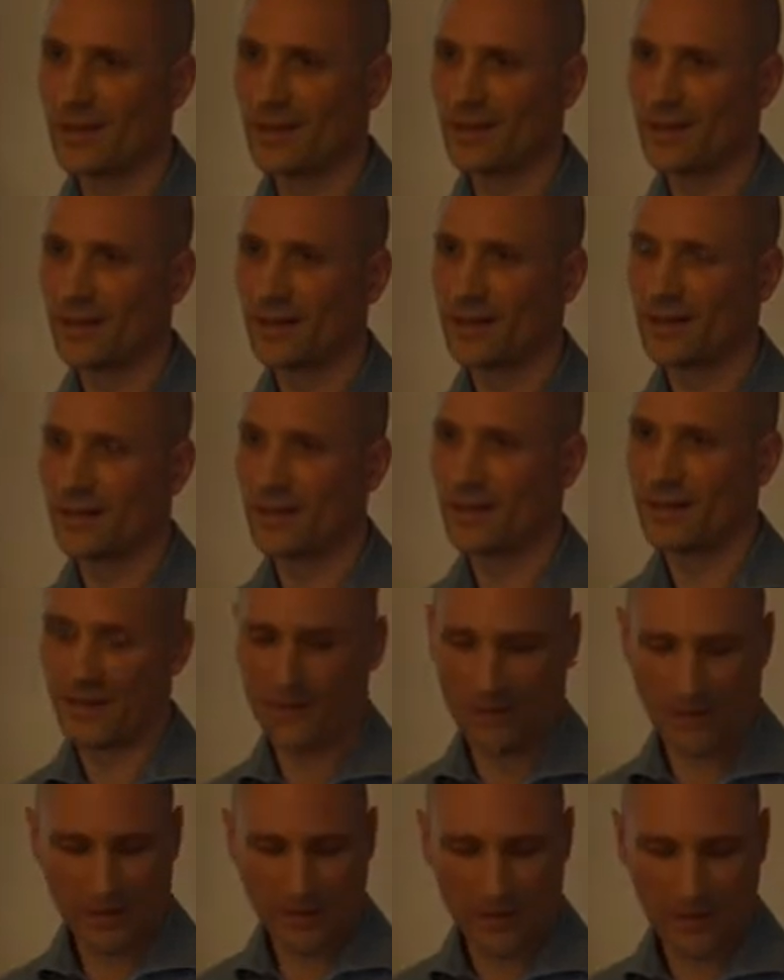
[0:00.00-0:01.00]
use for,
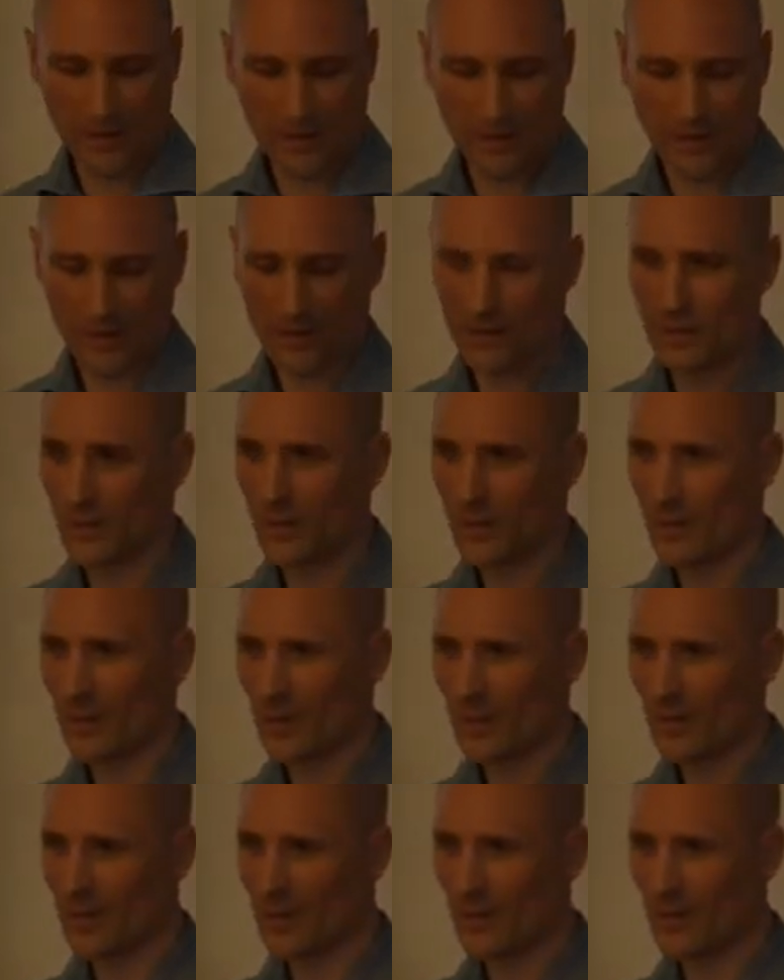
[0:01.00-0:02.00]
what does it mean in
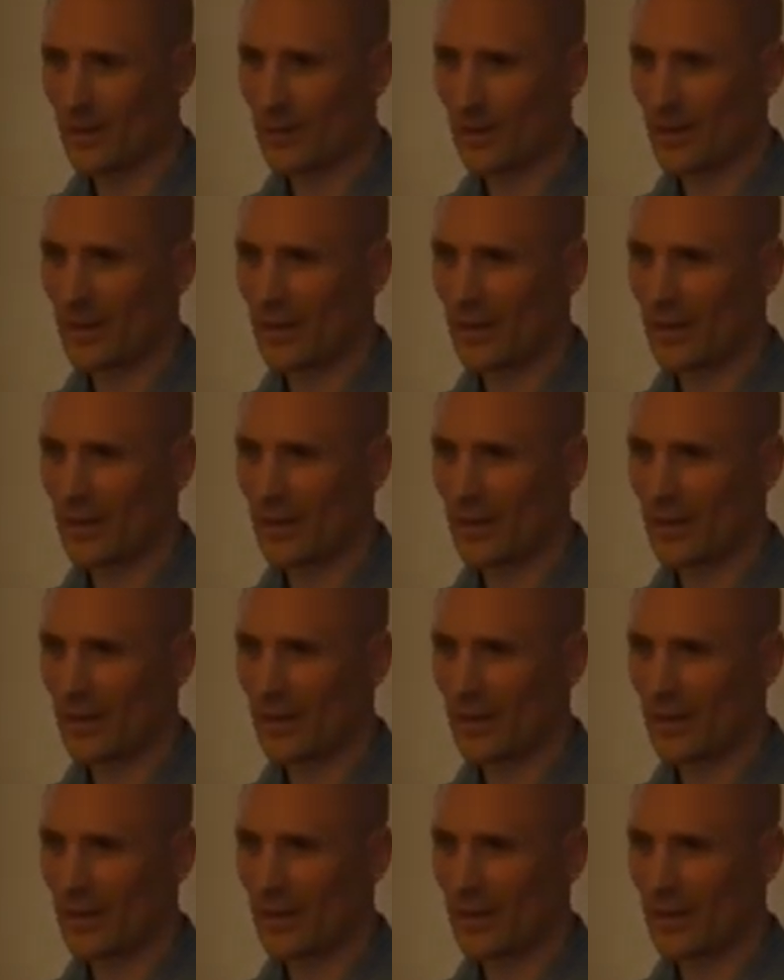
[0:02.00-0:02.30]
practice?